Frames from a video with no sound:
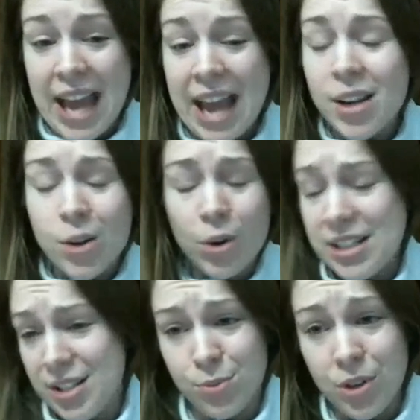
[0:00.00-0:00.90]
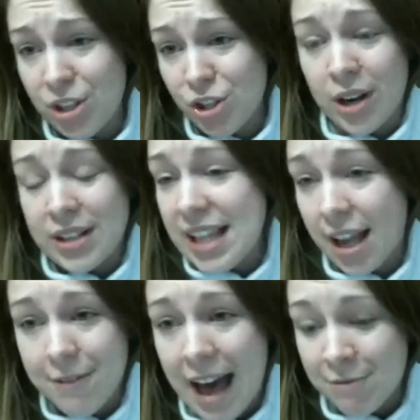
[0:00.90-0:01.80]
Eric Worre's is really short. It's like
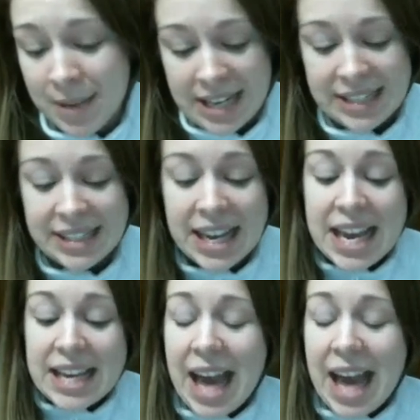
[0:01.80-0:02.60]
5 minutes.